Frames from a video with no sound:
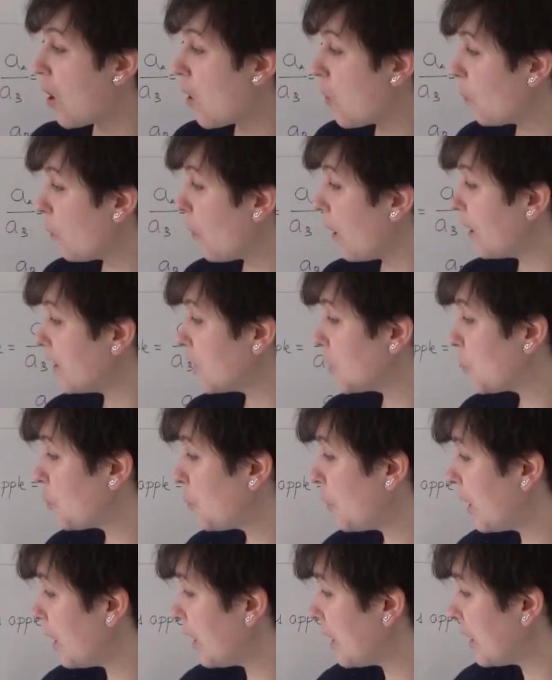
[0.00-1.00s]
Well, it's
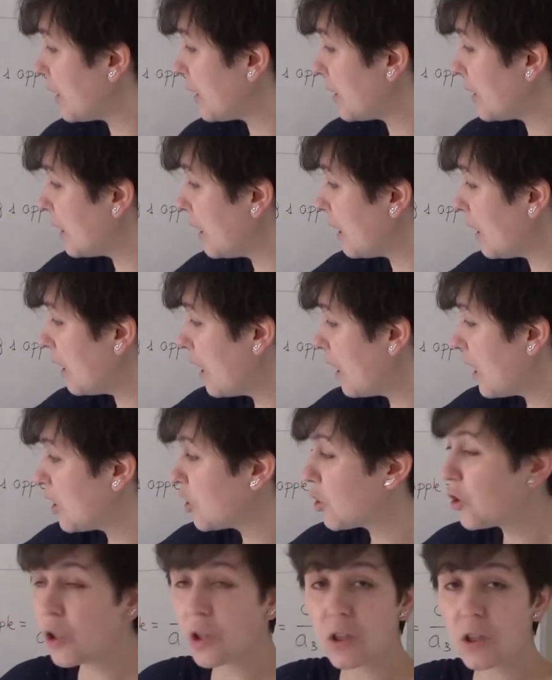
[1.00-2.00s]
really easy.
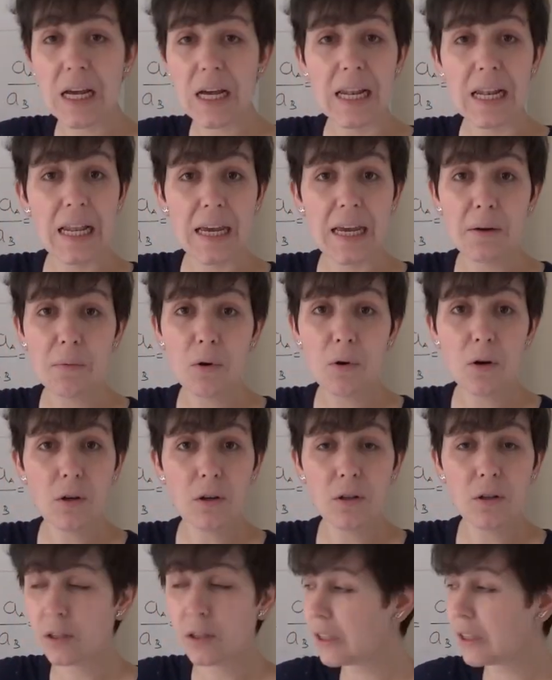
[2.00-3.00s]
Total labor
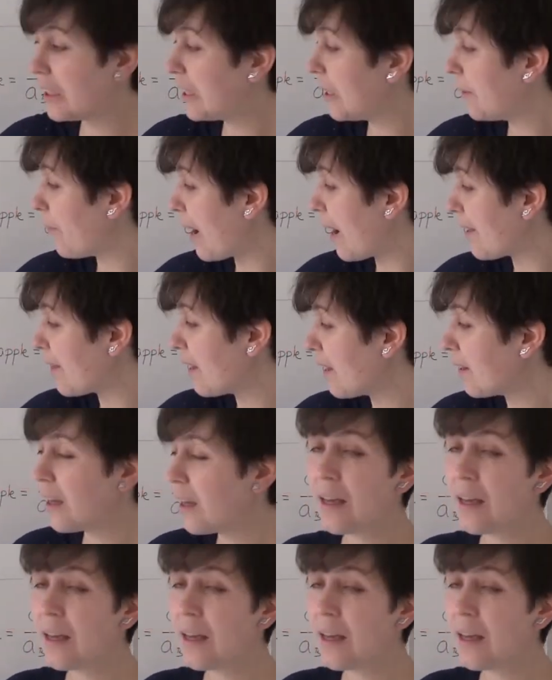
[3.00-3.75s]
divided